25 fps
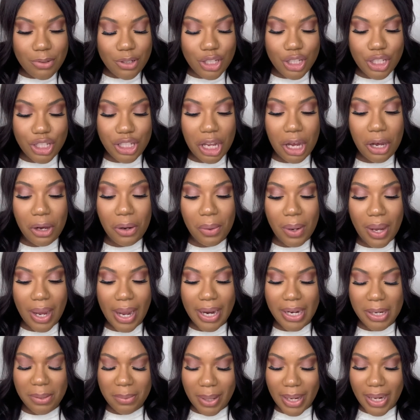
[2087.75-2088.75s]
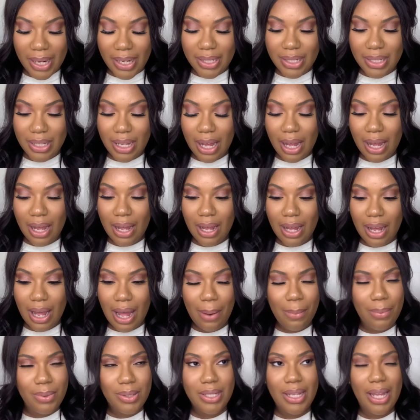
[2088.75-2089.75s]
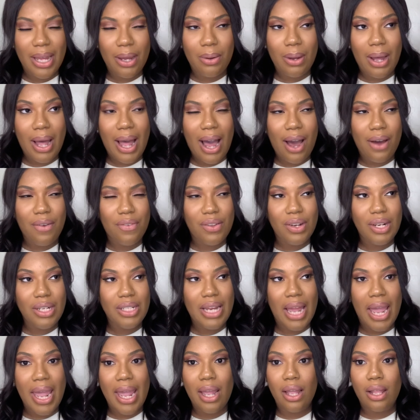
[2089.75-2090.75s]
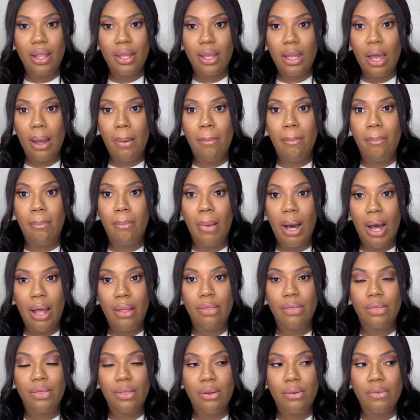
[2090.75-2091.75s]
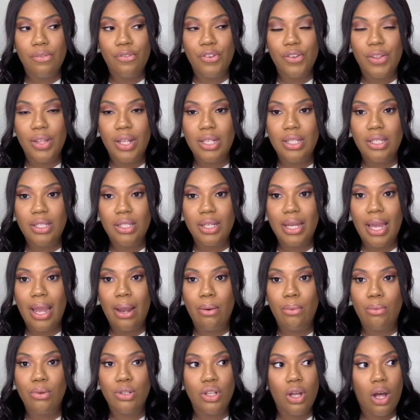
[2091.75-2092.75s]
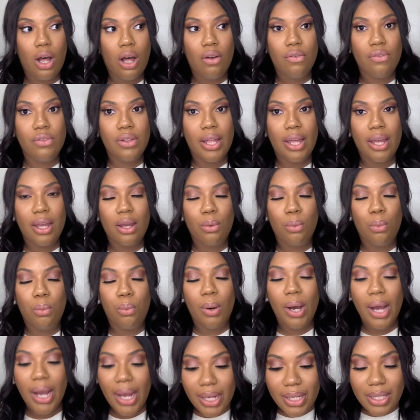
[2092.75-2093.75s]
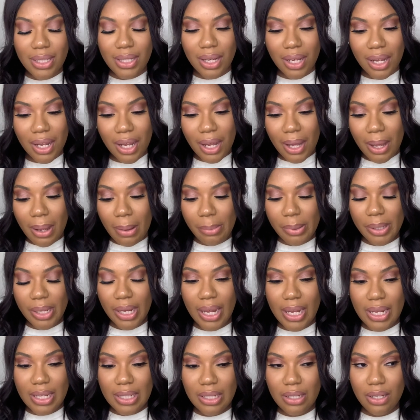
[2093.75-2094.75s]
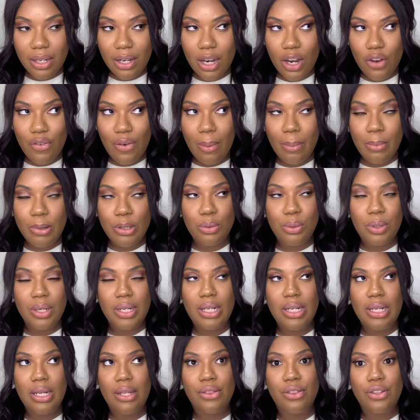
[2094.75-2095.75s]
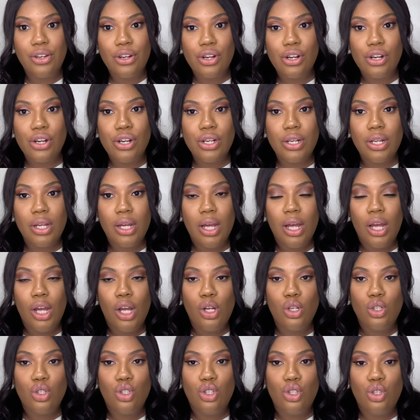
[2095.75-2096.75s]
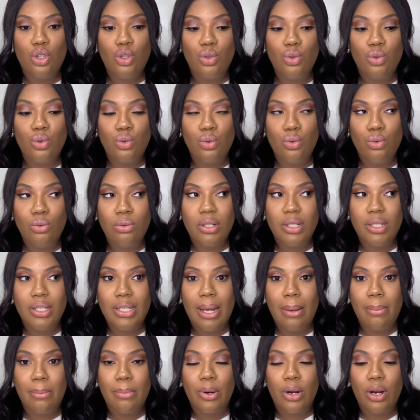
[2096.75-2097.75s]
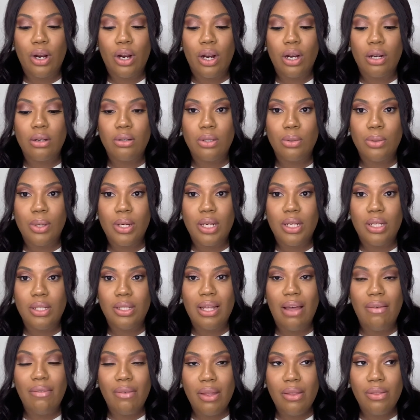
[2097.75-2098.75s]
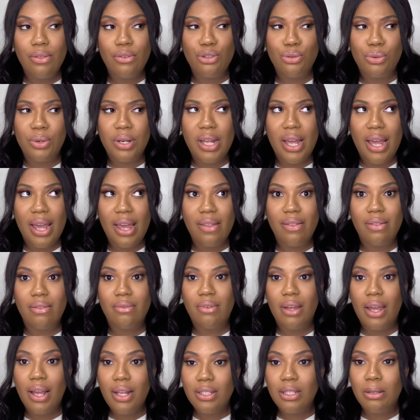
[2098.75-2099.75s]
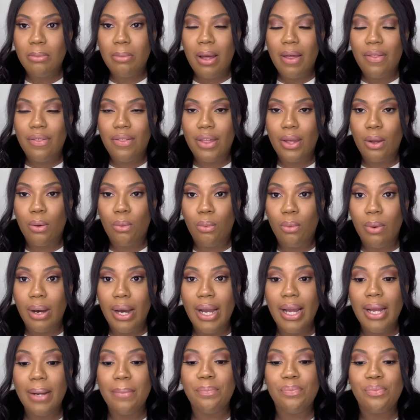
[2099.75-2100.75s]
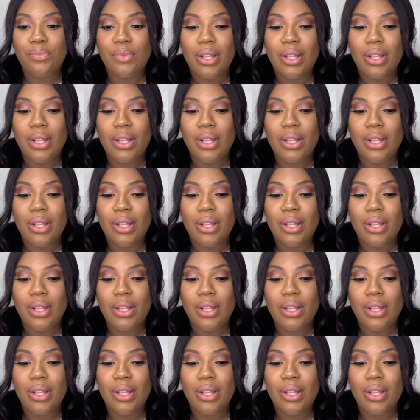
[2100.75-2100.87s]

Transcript: So anyways, I was like, how can it take like a month for this to get resolved? Like what? Because November 23rd to December 27th or 28th is a month. Like what?